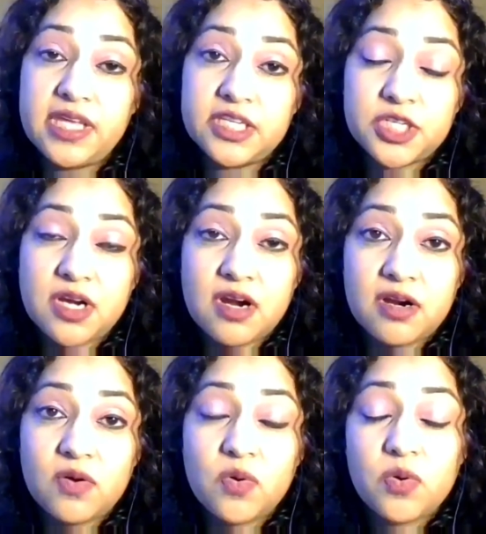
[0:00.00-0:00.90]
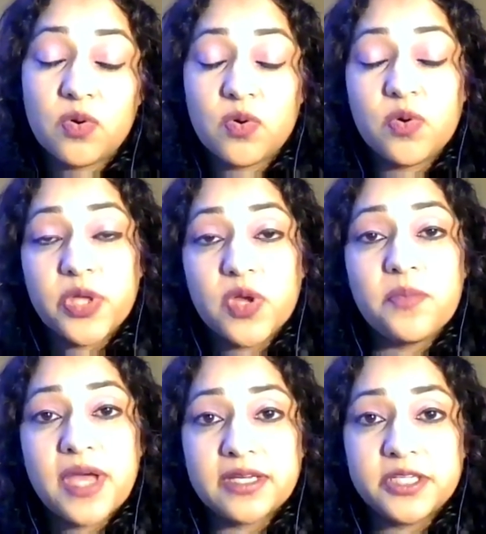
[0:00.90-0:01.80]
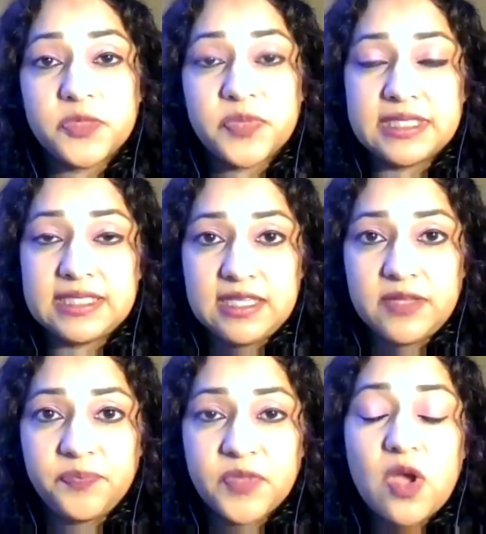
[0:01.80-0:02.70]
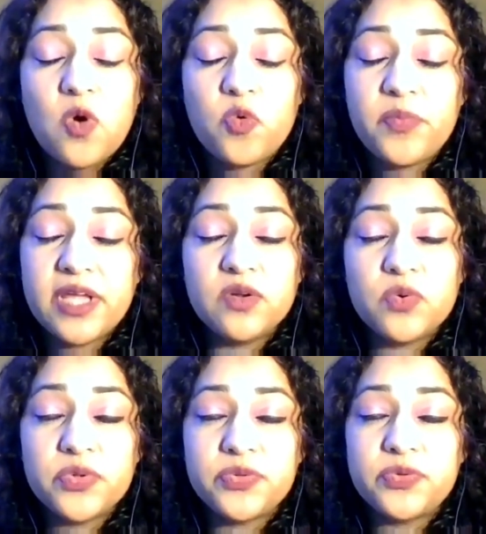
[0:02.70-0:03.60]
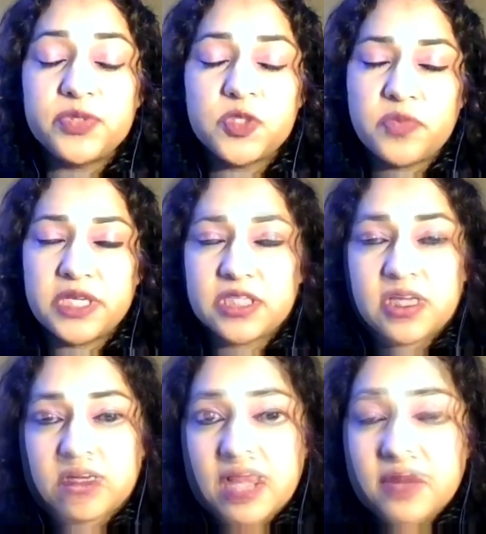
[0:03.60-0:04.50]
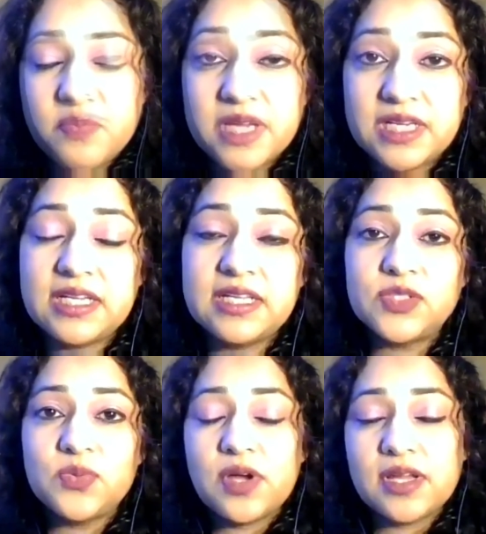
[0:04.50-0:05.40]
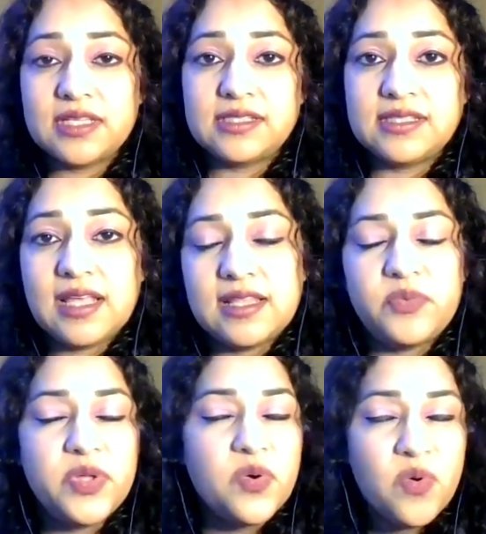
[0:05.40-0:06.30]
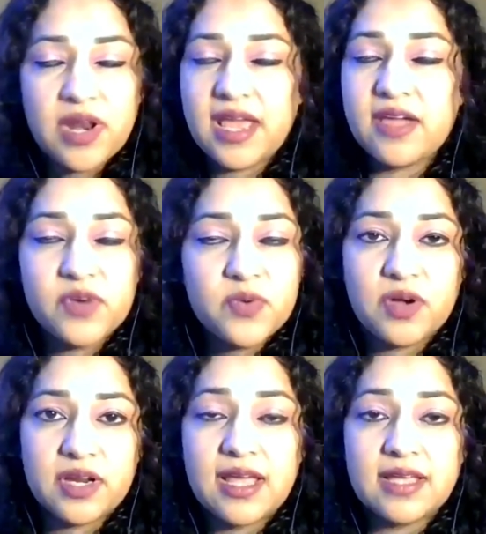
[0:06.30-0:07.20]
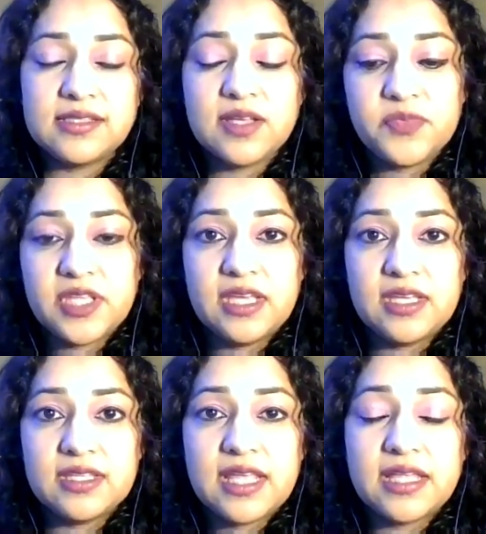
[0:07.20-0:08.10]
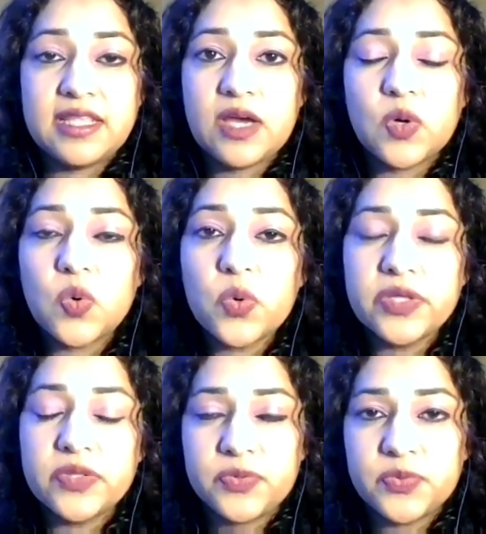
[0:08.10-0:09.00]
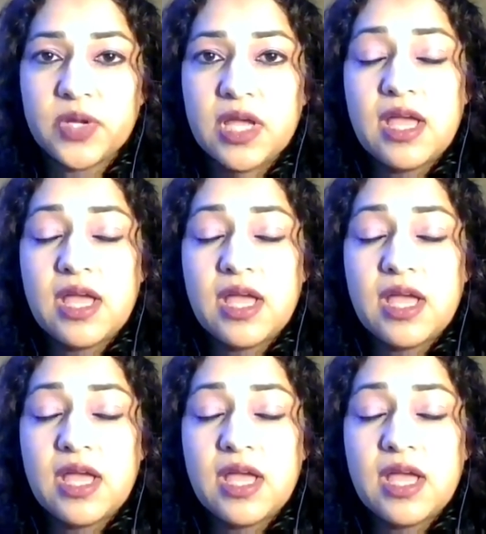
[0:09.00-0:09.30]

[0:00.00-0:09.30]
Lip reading: HR or your management team. Women go through so much, but it is to understand that everyone has something that they are going through.